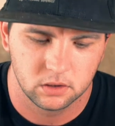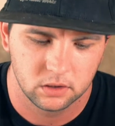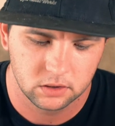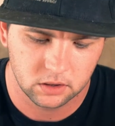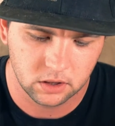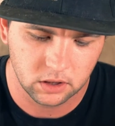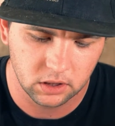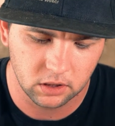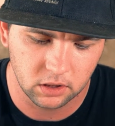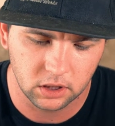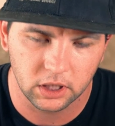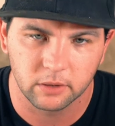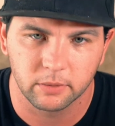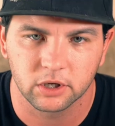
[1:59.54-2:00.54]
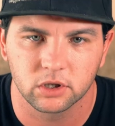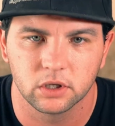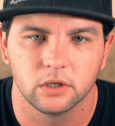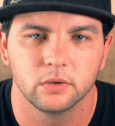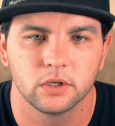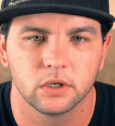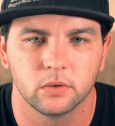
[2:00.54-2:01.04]
good little light. I'm actually
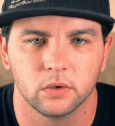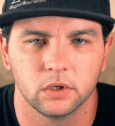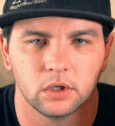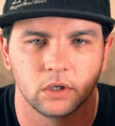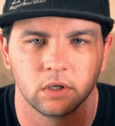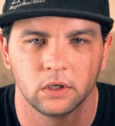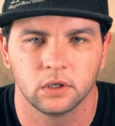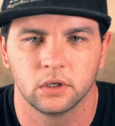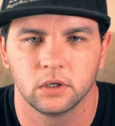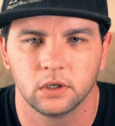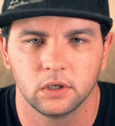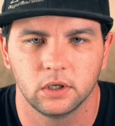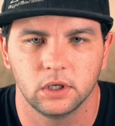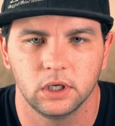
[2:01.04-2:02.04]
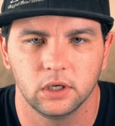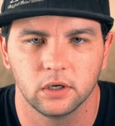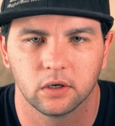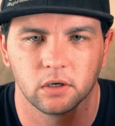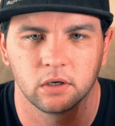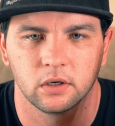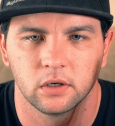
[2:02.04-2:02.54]
using one
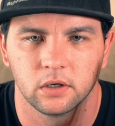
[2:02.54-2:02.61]
here.